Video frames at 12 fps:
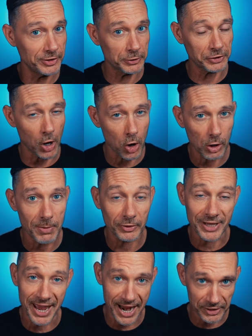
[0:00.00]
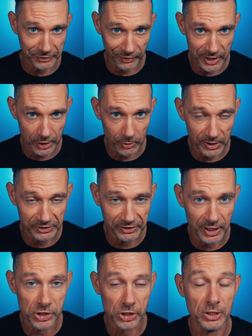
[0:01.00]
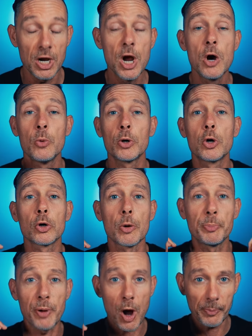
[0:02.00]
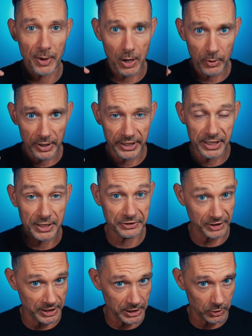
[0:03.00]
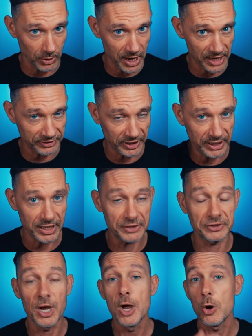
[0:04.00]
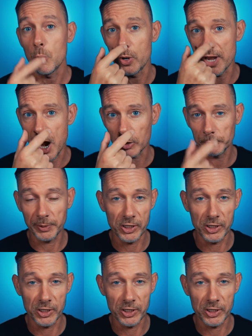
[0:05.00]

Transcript: video is all about hands-free equalization. We're gonna pop our ears, equalize the ears without